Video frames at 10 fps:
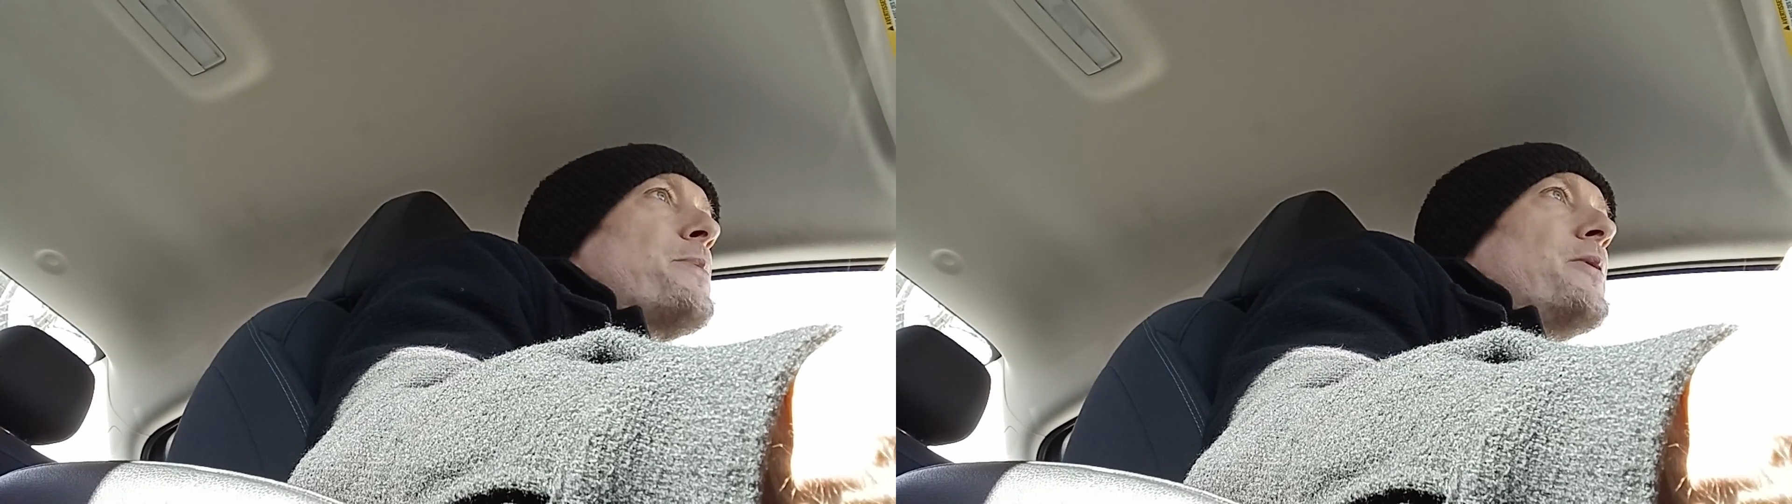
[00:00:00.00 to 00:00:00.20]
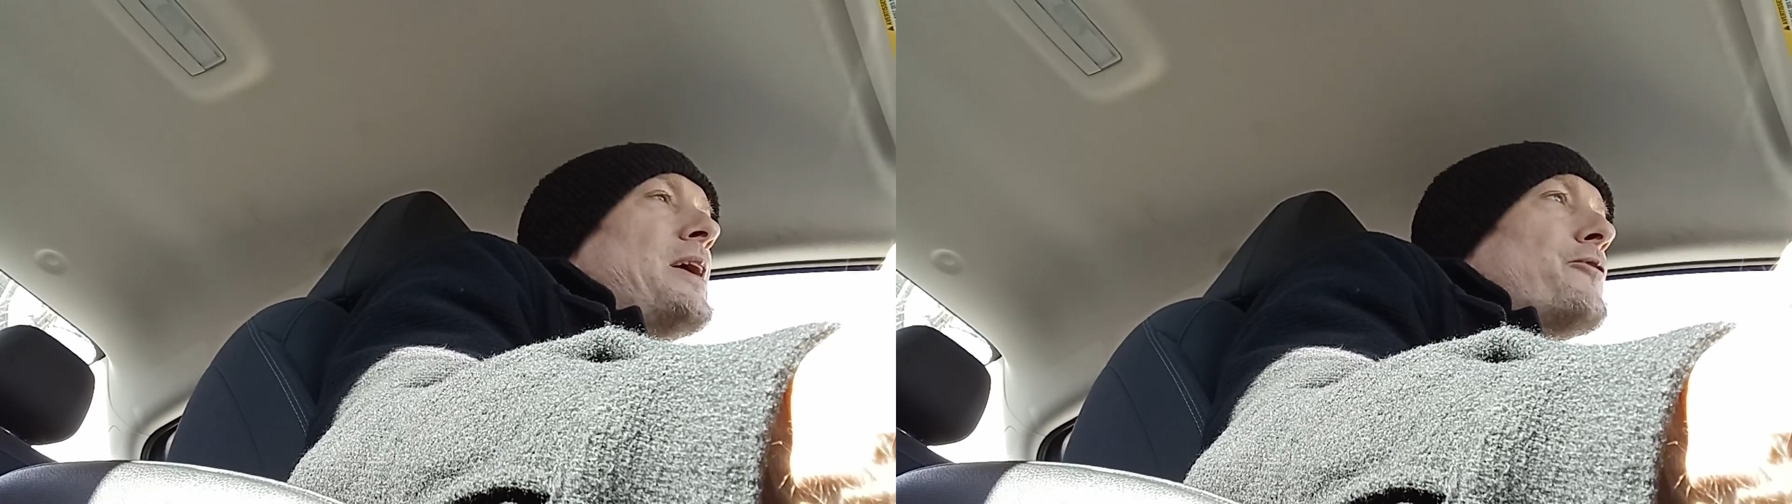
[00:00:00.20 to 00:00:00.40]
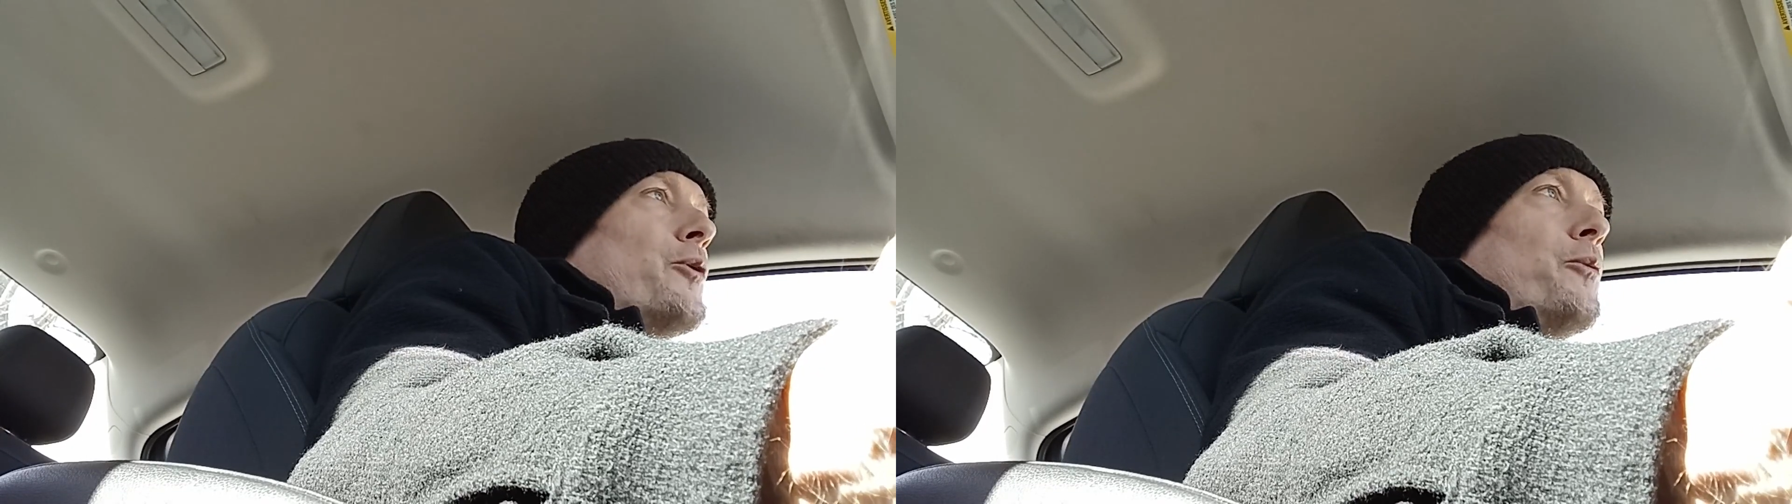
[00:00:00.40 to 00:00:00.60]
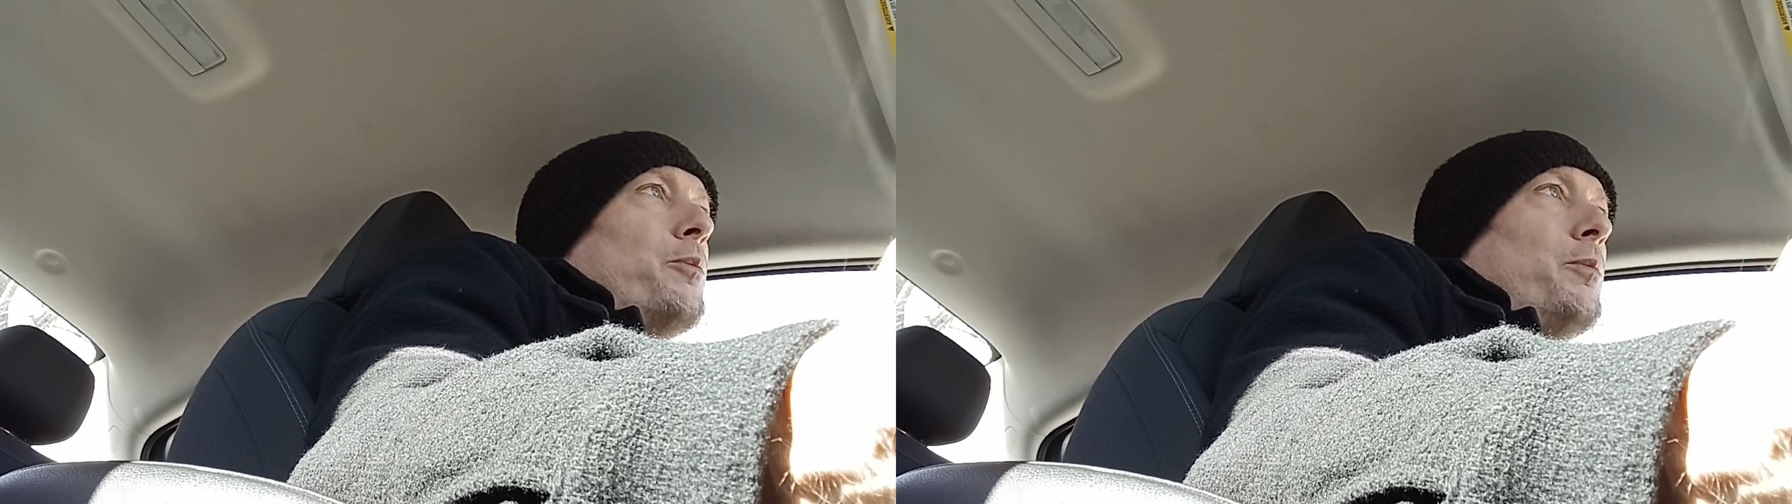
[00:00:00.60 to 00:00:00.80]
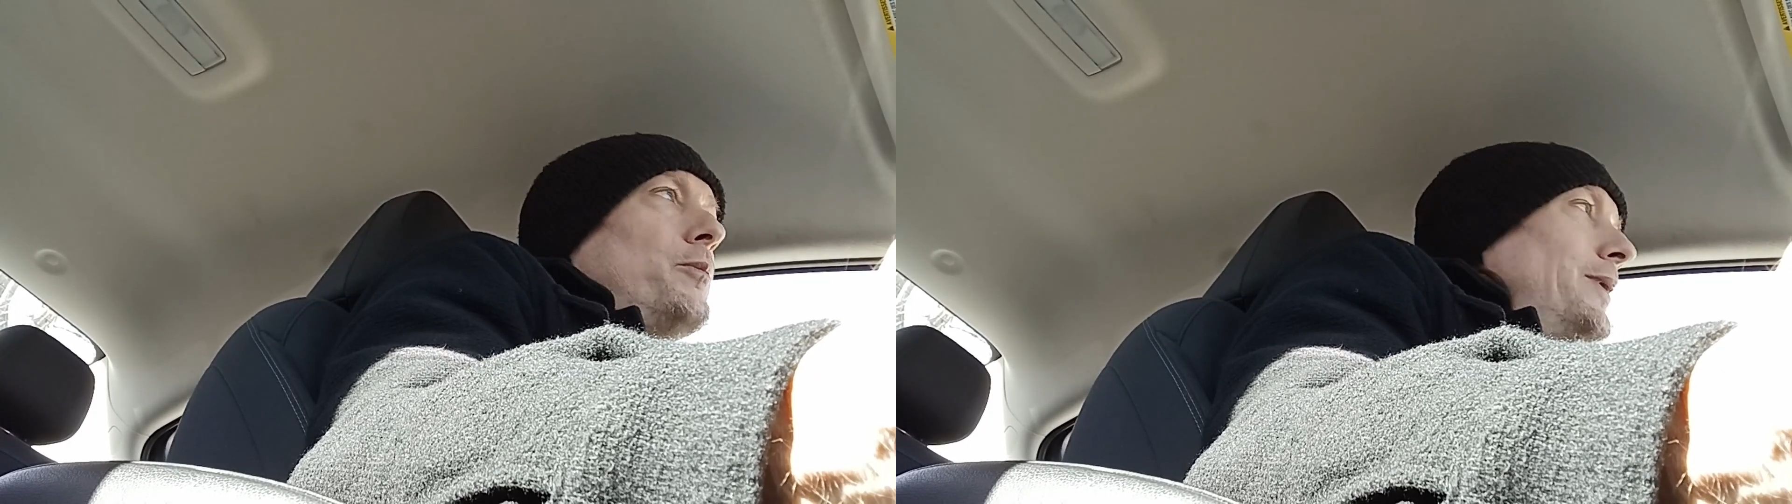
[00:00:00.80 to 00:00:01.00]
and for
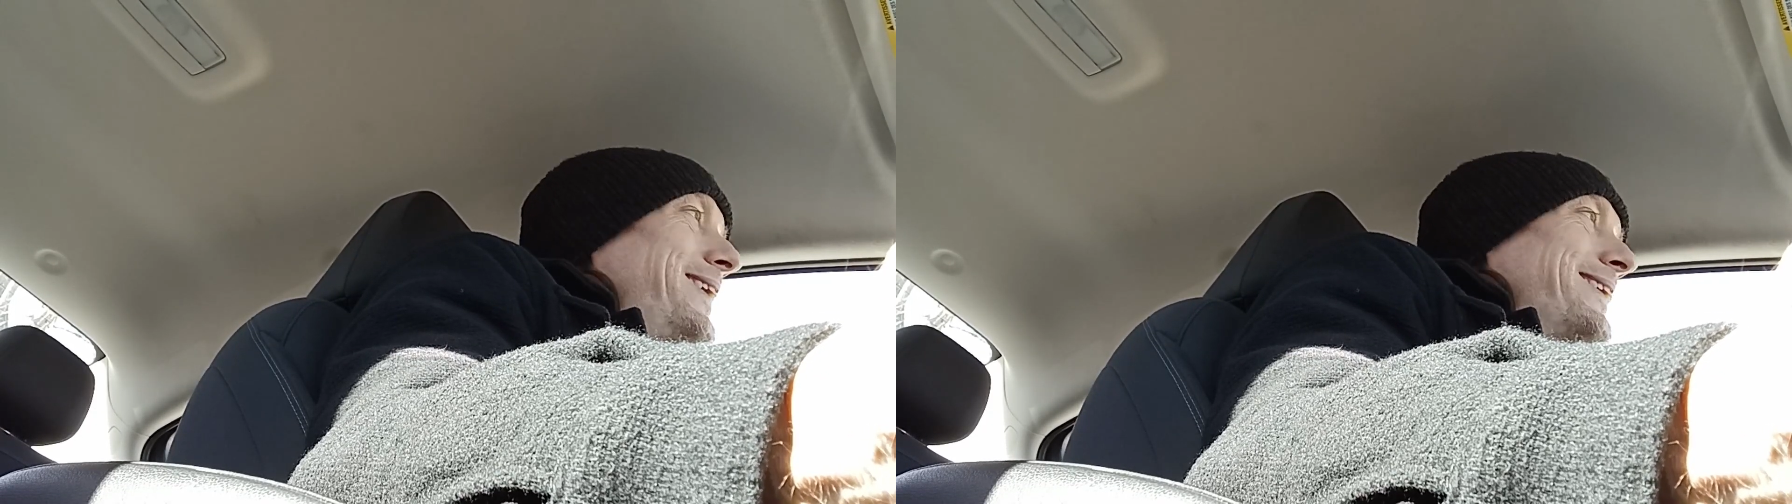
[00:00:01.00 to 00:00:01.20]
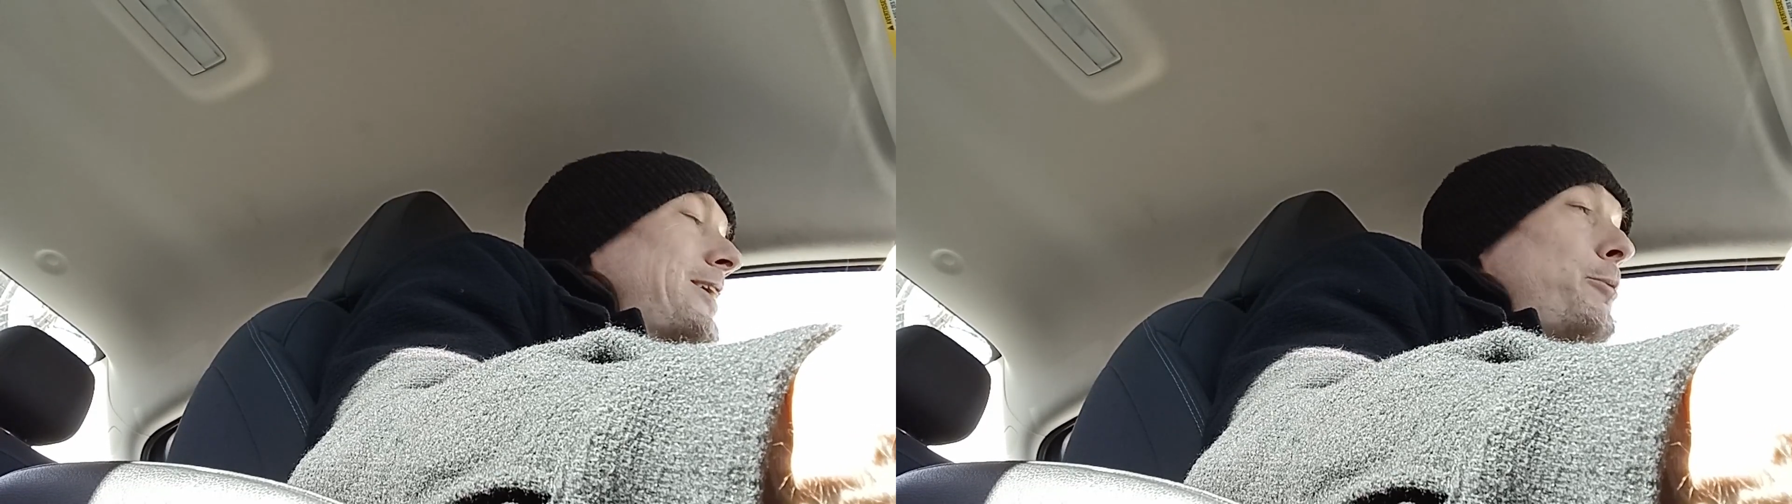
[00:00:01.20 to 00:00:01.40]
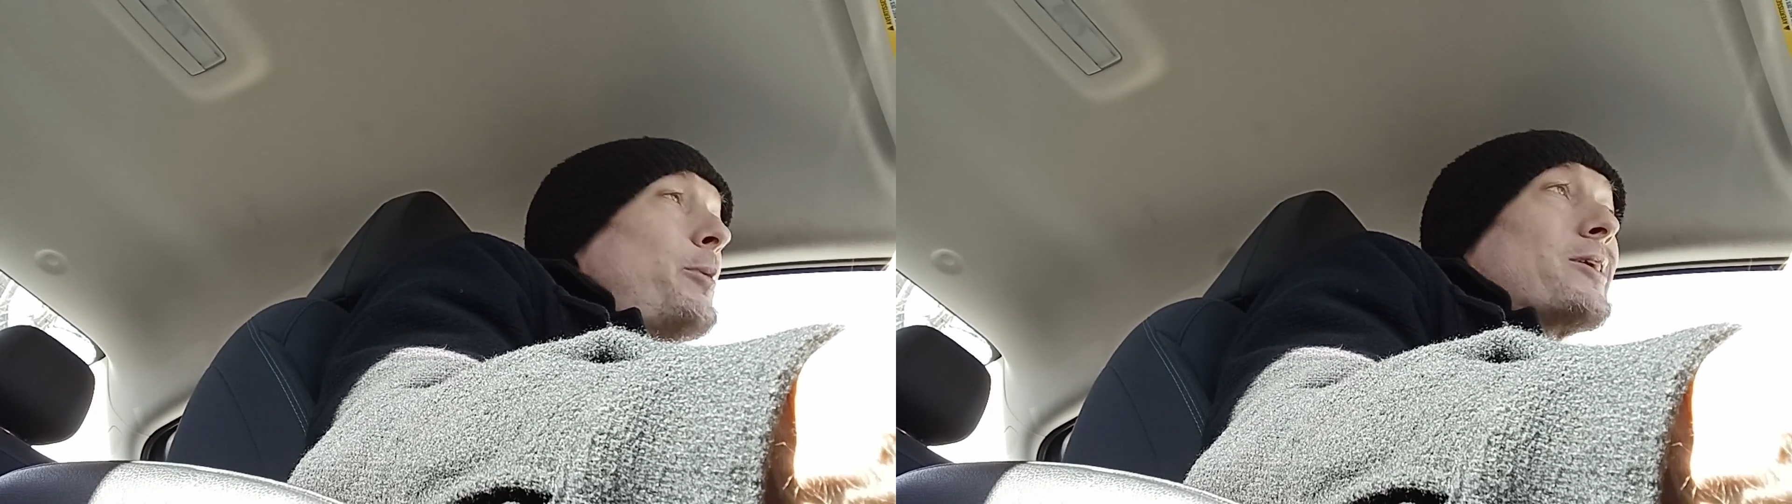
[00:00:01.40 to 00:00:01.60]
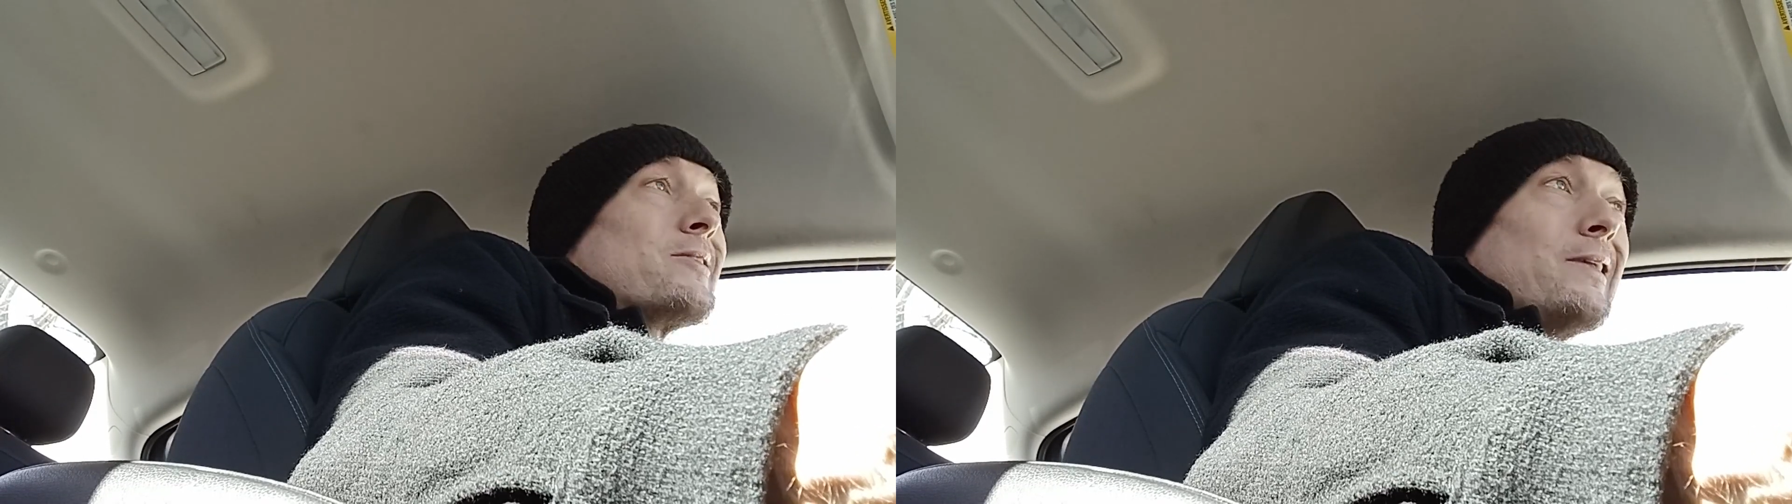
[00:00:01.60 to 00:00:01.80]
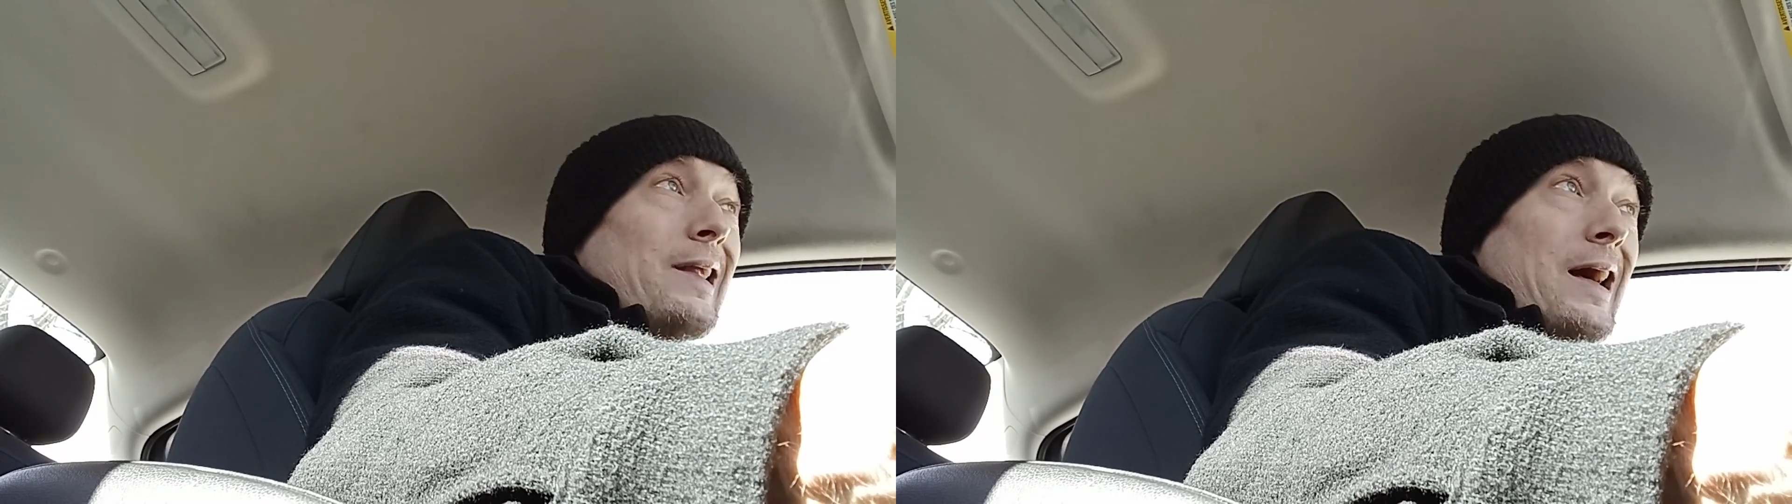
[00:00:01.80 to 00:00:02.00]
a couple
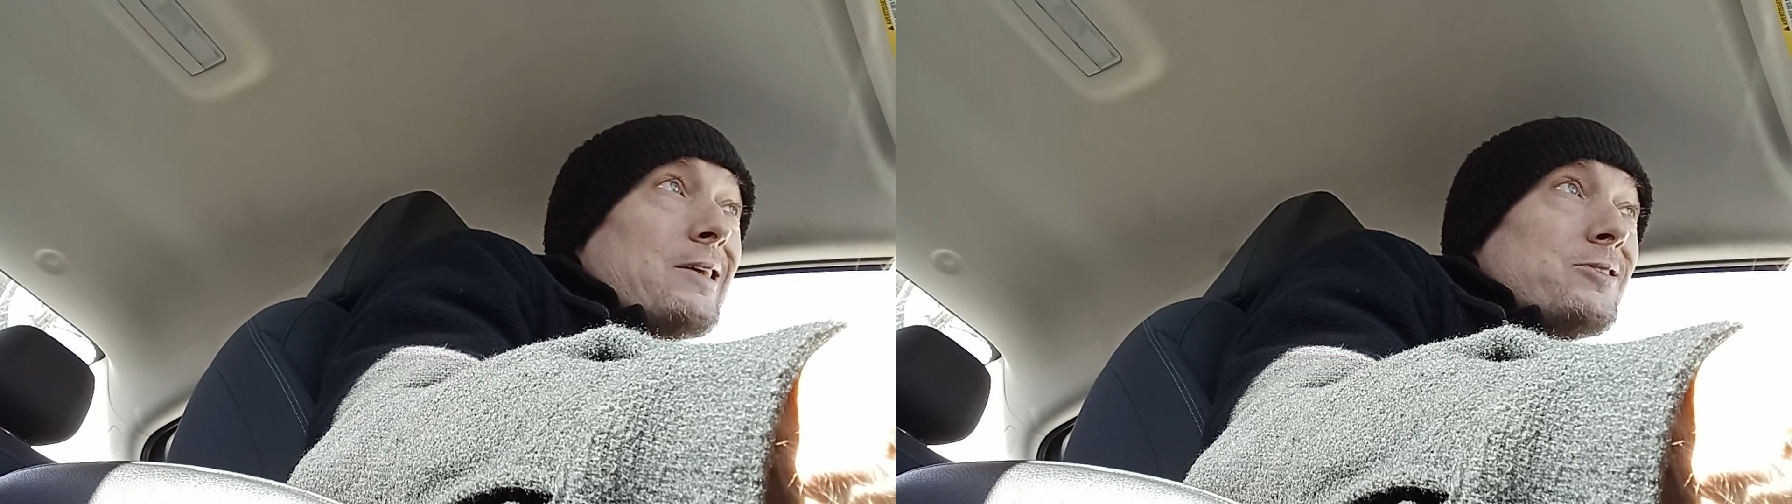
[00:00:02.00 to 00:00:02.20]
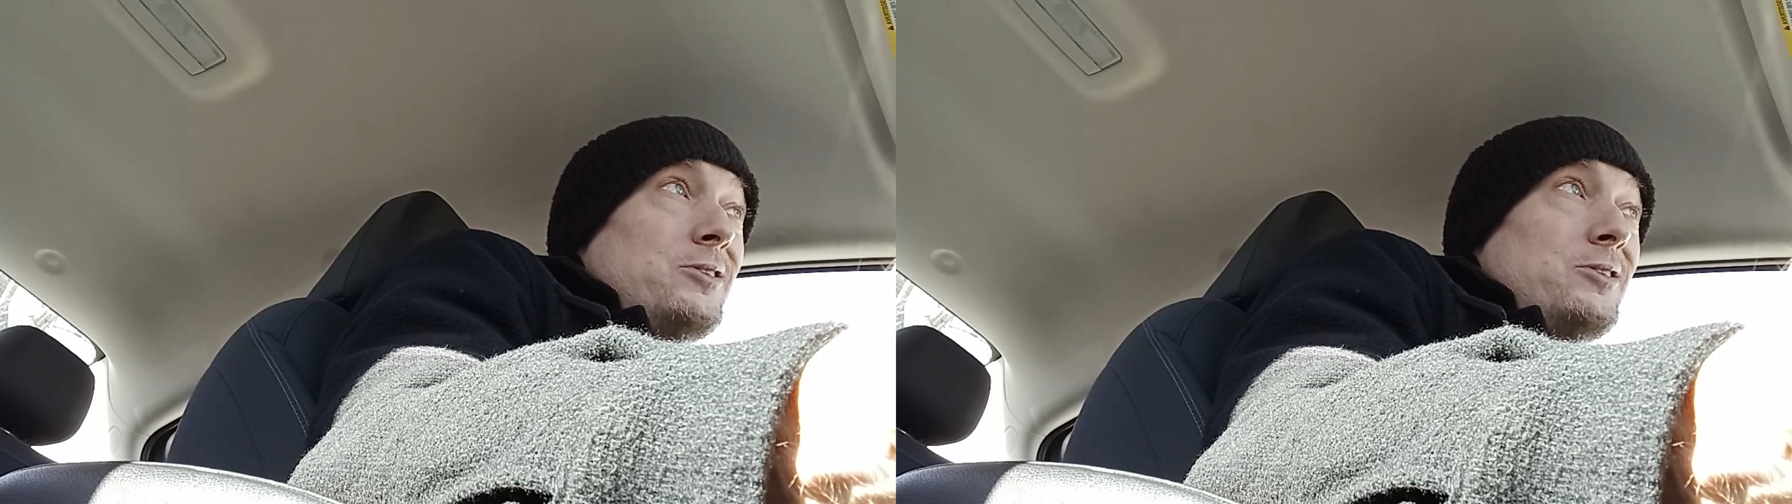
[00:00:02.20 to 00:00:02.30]
bucks less,